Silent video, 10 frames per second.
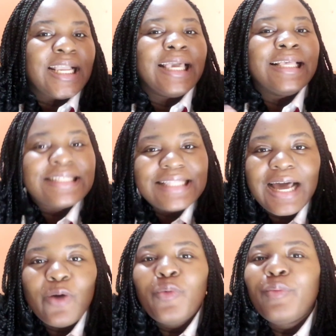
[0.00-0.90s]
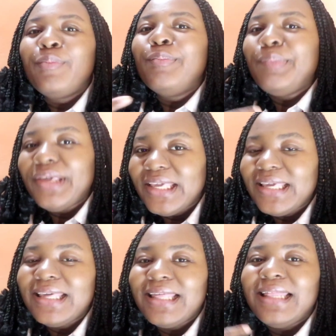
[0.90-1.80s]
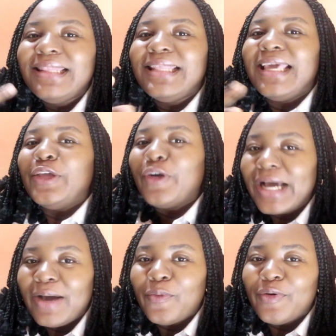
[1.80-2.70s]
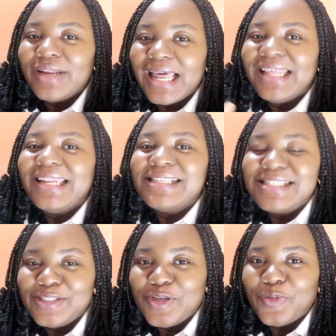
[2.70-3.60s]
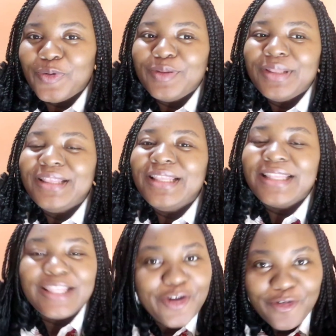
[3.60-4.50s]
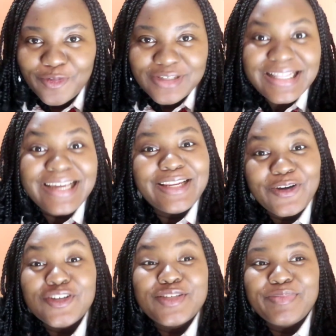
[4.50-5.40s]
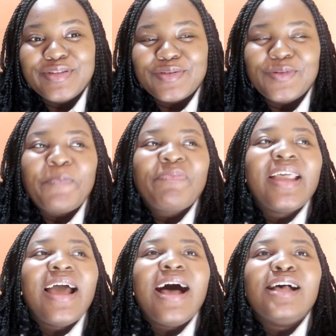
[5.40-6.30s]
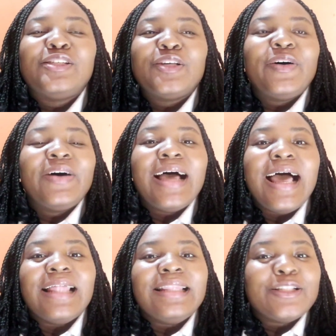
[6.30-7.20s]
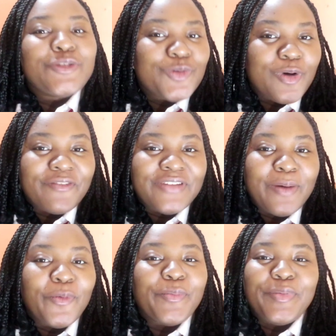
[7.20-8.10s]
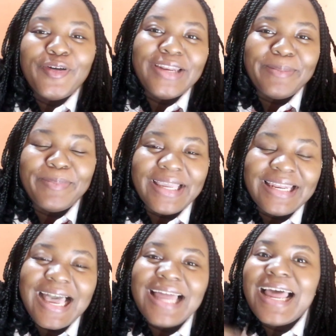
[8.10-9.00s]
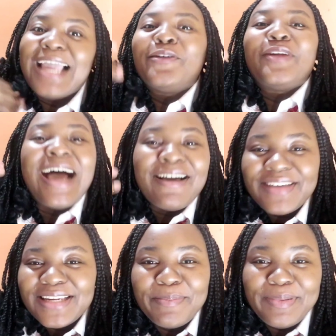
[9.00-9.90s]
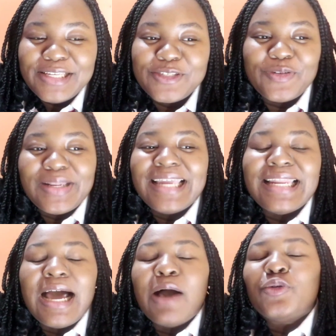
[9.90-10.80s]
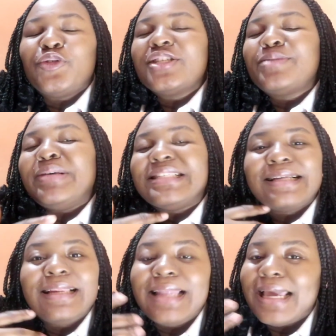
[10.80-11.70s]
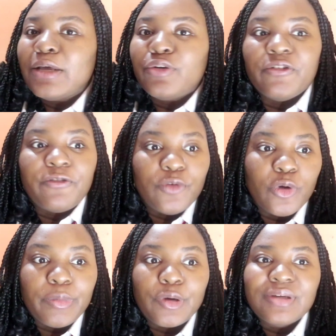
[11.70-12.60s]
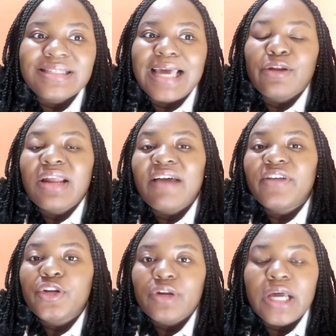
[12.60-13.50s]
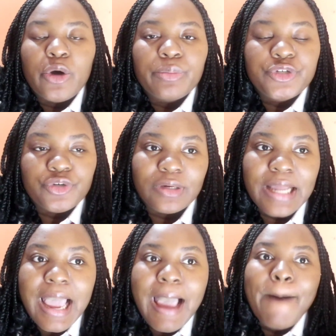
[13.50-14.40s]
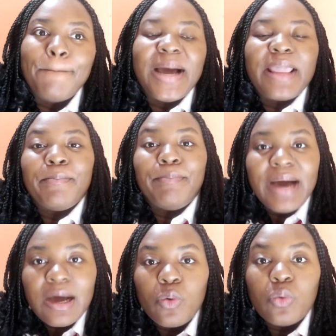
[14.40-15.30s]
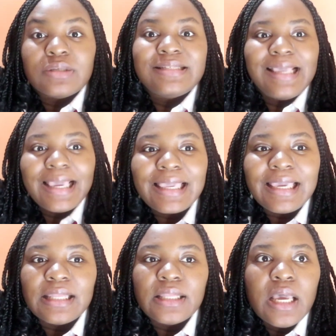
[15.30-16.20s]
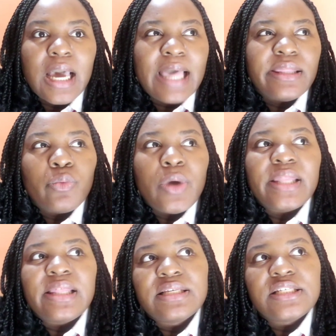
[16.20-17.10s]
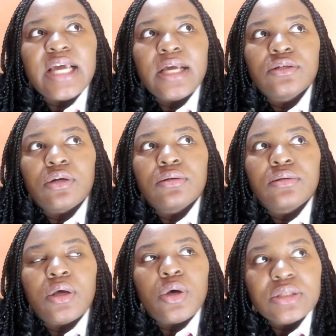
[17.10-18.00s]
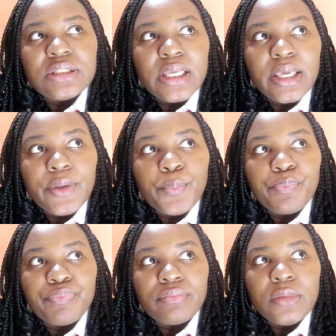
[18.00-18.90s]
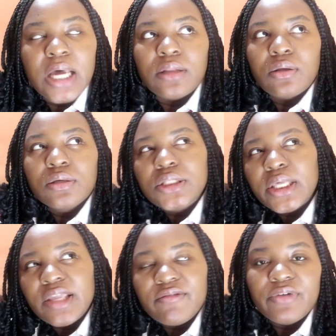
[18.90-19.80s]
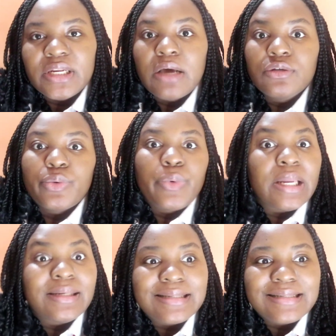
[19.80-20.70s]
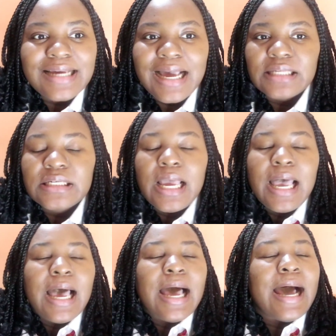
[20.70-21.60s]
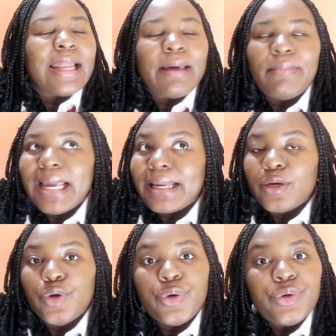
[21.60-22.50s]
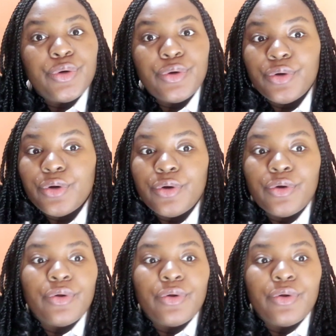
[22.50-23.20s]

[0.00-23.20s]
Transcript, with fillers: it's now me, the younger one, and then the senior one the three of us now in the hospital so the two of them will be on the bed and i don't have any place to lie down i'll just basically lie down on the floor because i don't have any other option my back was aching i think we are discharged on thursday yeah thursday evening that was when we are discharged and i'm like no no no no no no